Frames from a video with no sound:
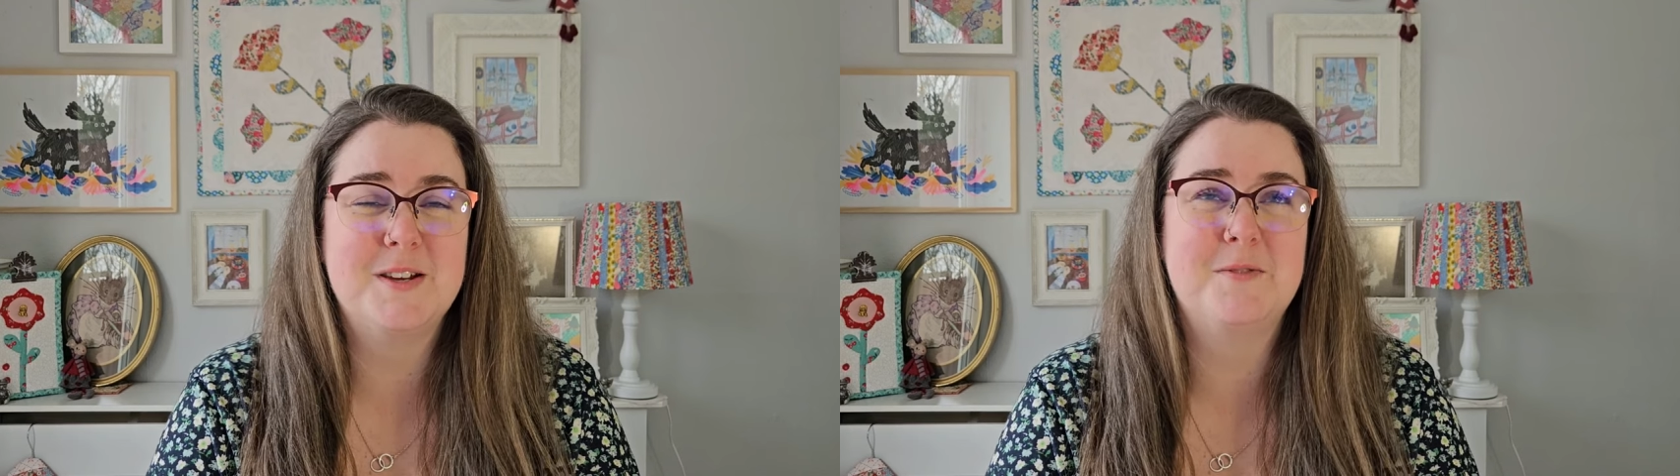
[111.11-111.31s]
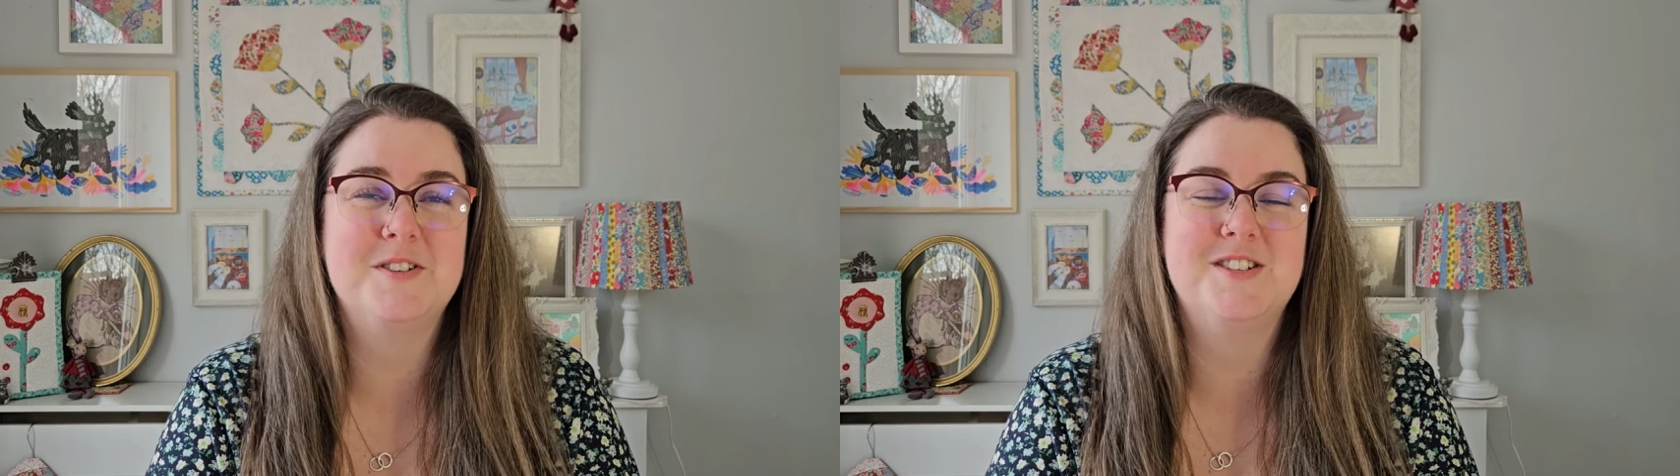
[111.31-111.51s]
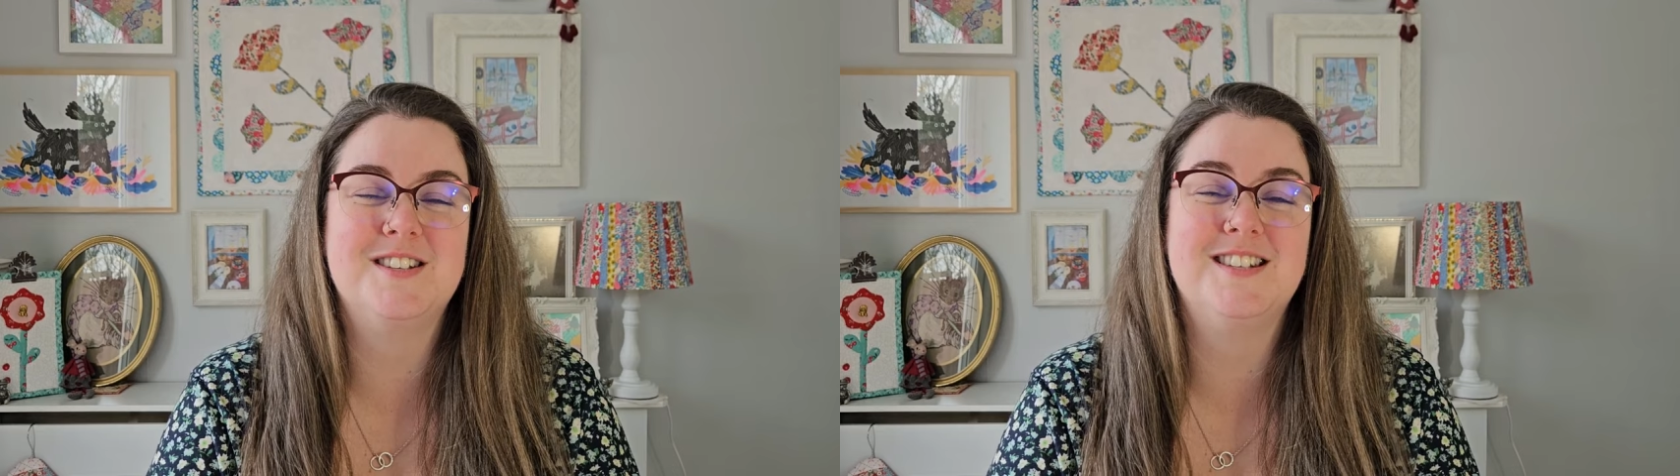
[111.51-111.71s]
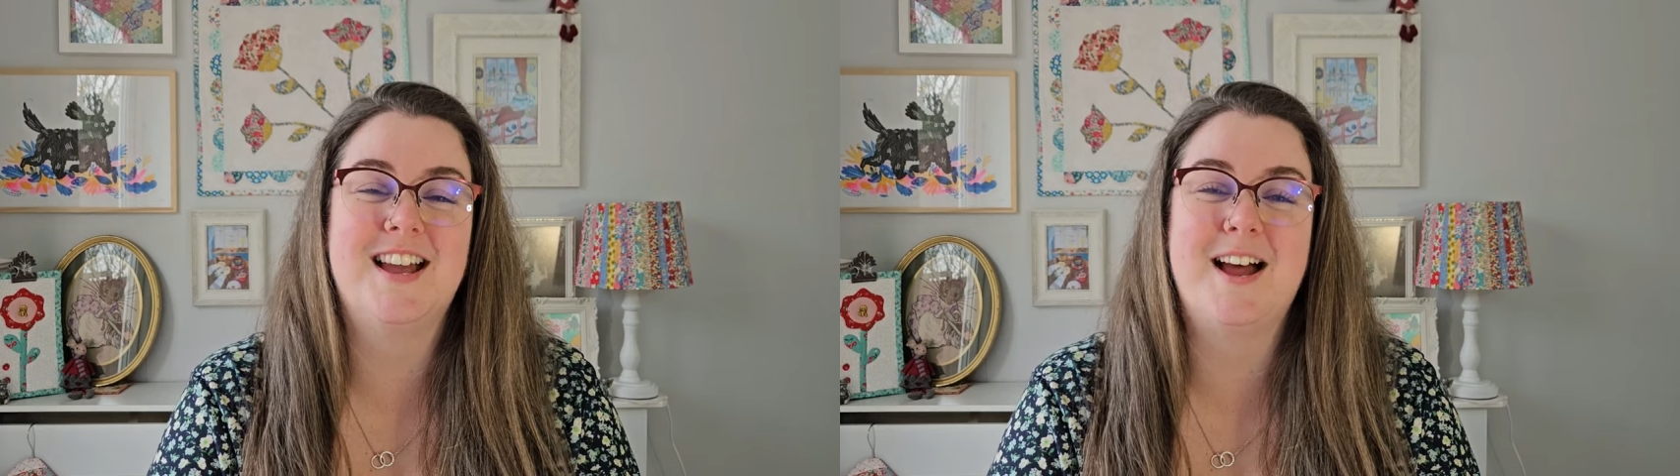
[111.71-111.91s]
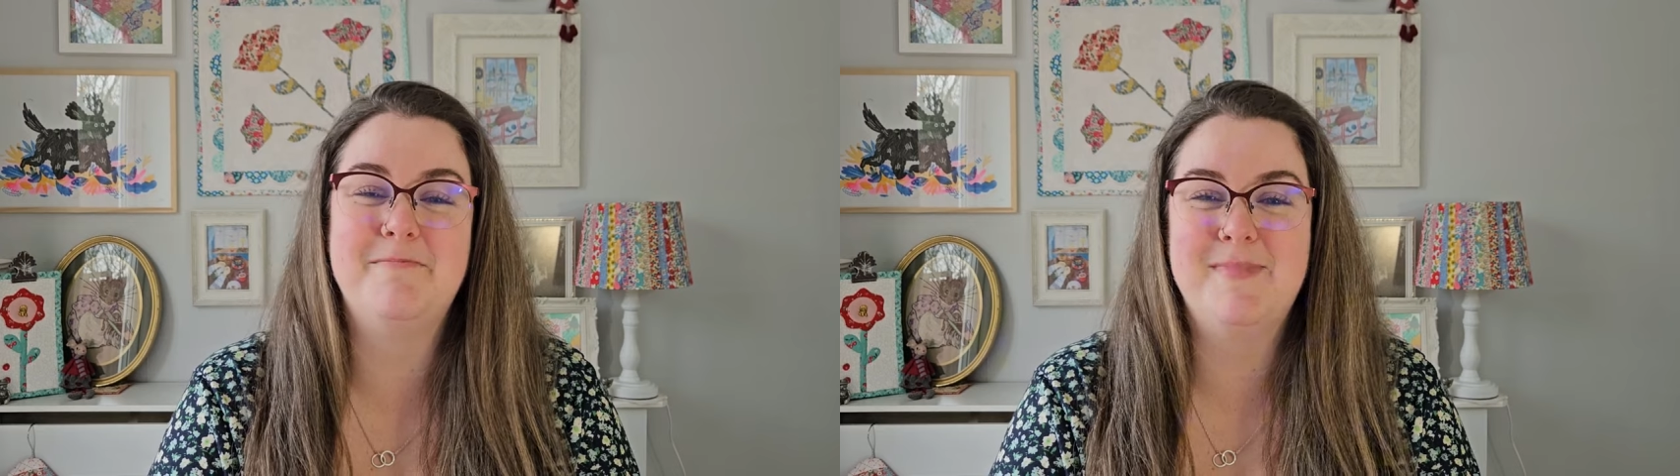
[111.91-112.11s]
which is
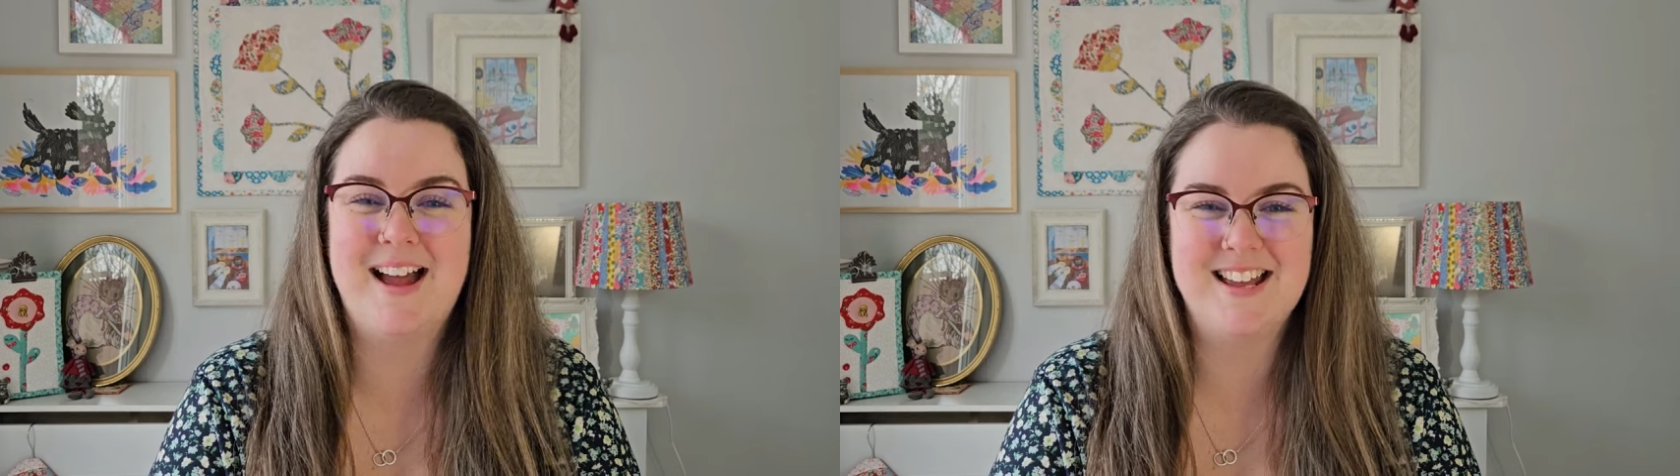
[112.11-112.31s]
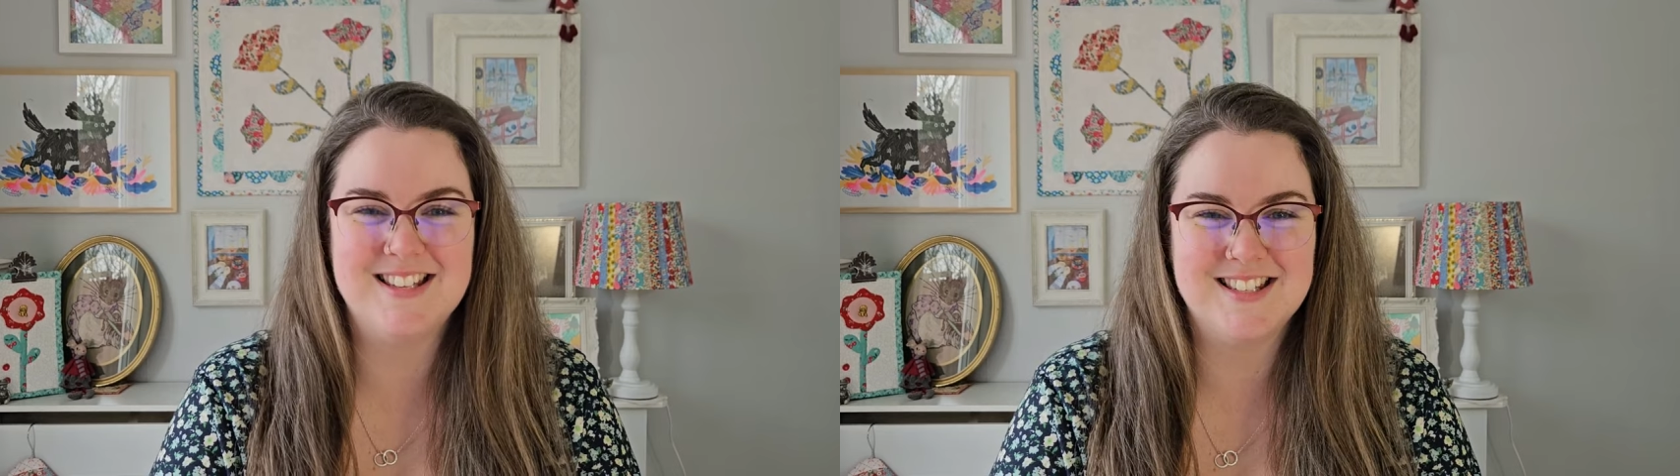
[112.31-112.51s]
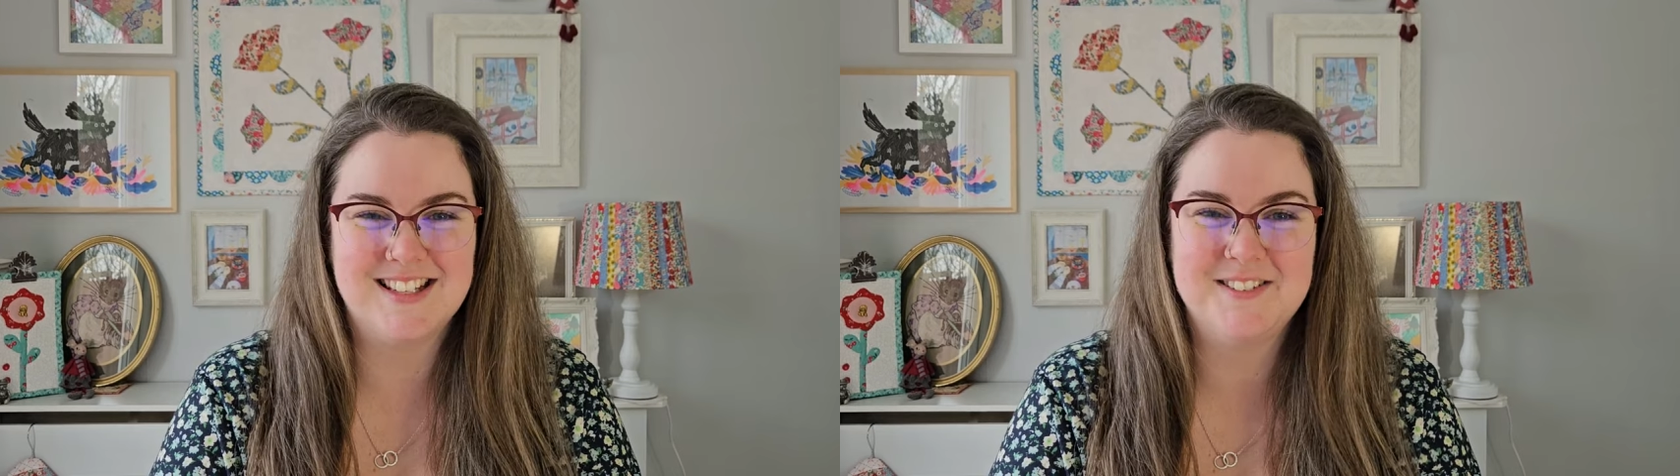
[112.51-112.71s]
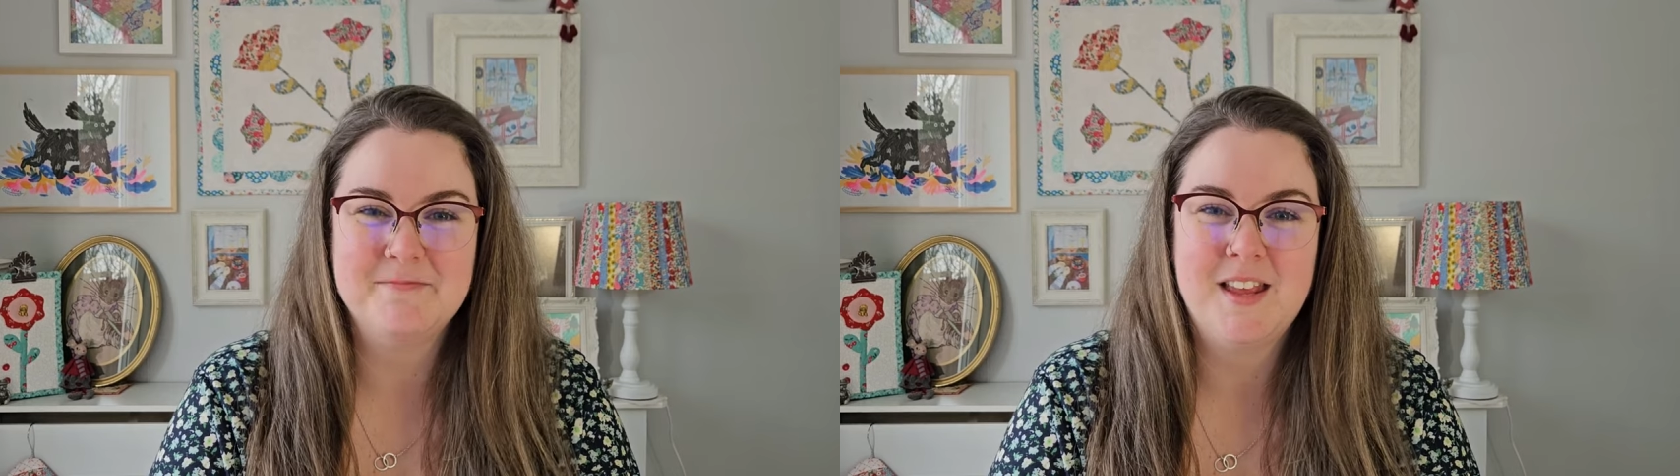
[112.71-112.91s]
amazing.